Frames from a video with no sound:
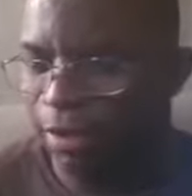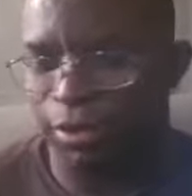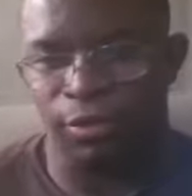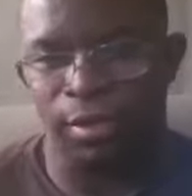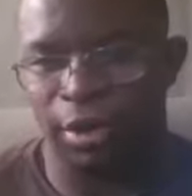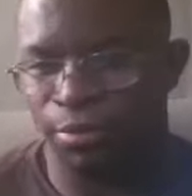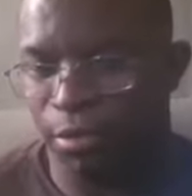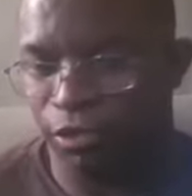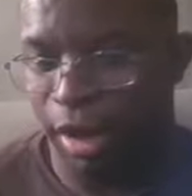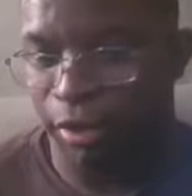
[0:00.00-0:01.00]
this one as
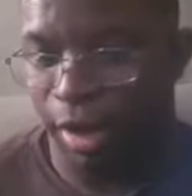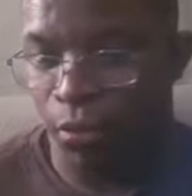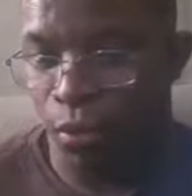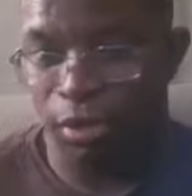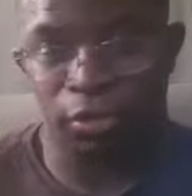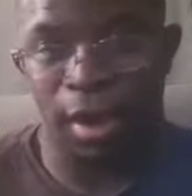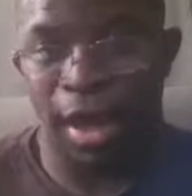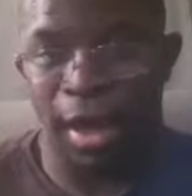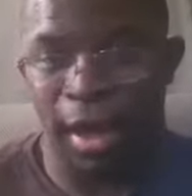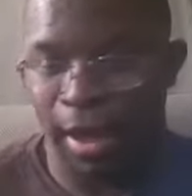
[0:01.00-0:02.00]
much as I wish I
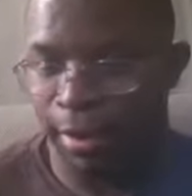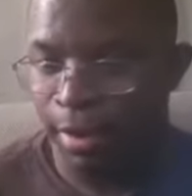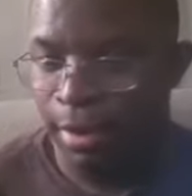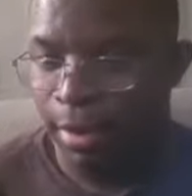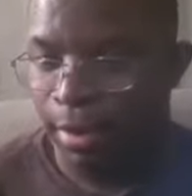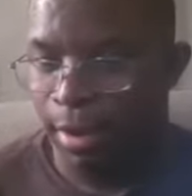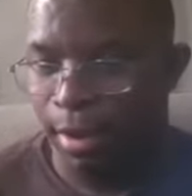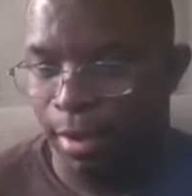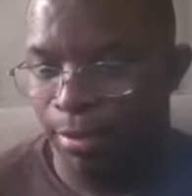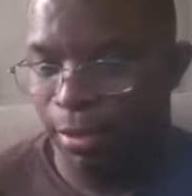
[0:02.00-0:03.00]
had.
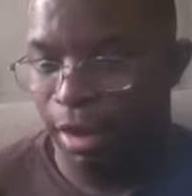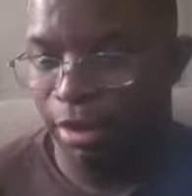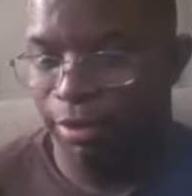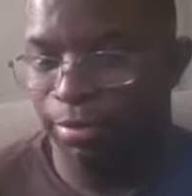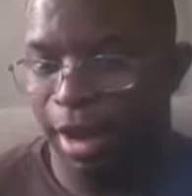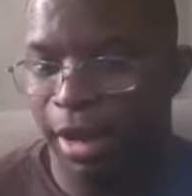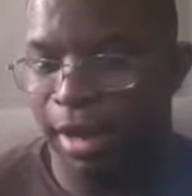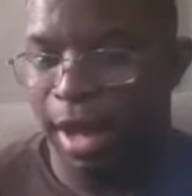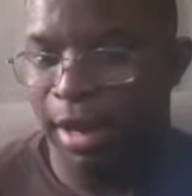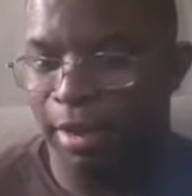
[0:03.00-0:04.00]
Um, it is by a
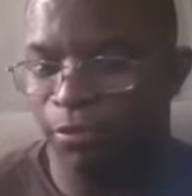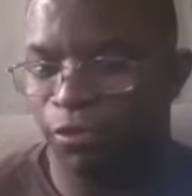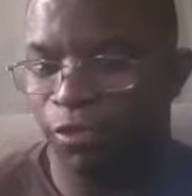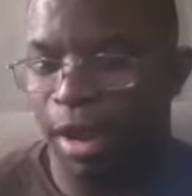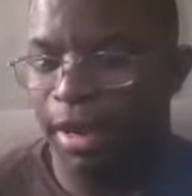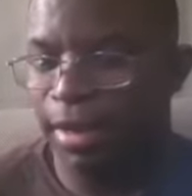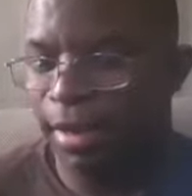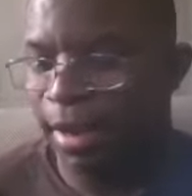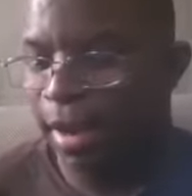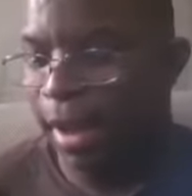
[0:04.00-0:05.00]
guy named Fred
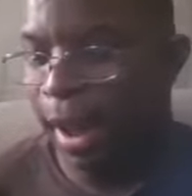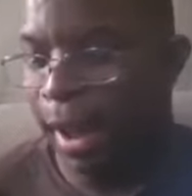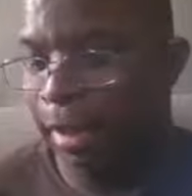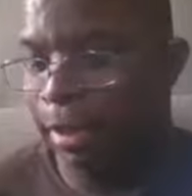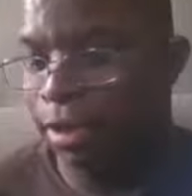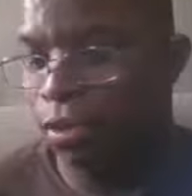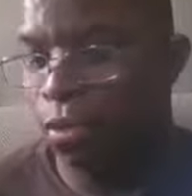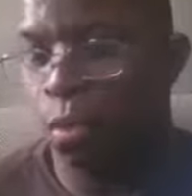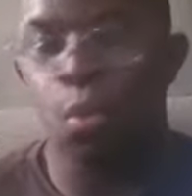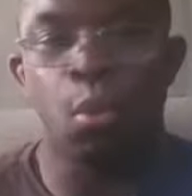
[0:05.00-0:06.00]
Alan
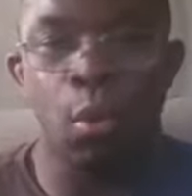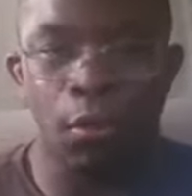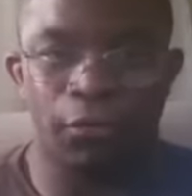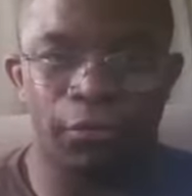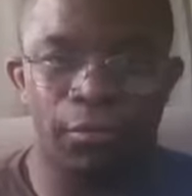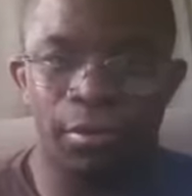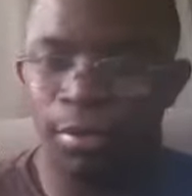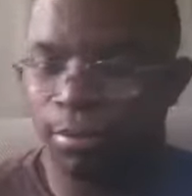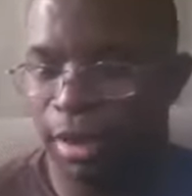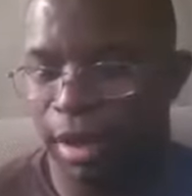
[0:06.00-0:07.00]
Wolf,
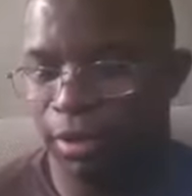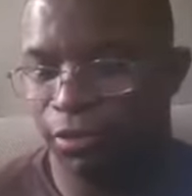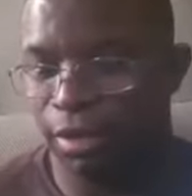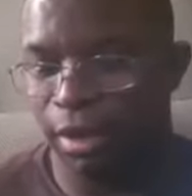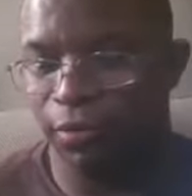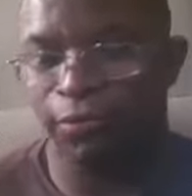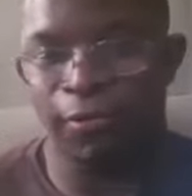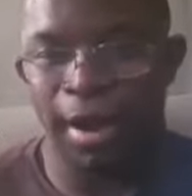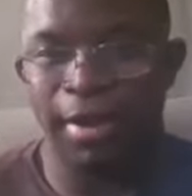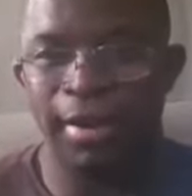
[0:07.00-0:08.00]
PhD.
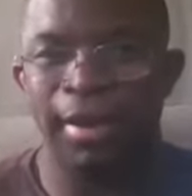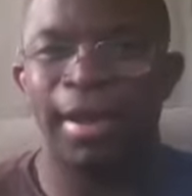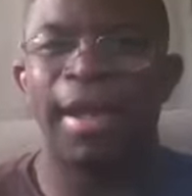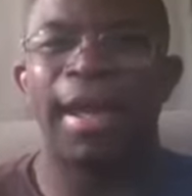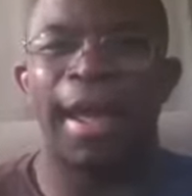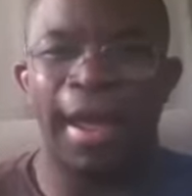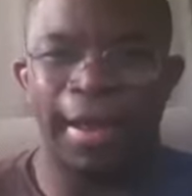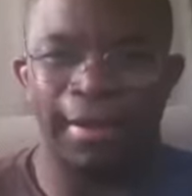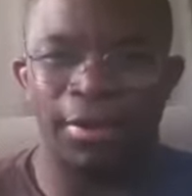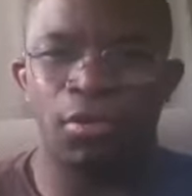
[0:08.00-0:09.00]
Fred
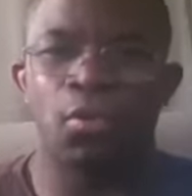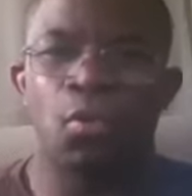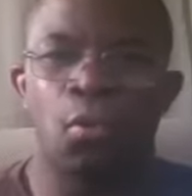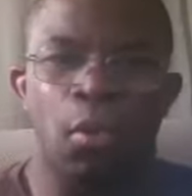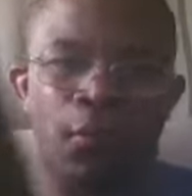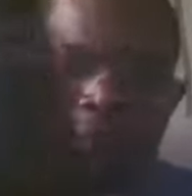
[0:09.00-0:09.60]
Alan Wolf.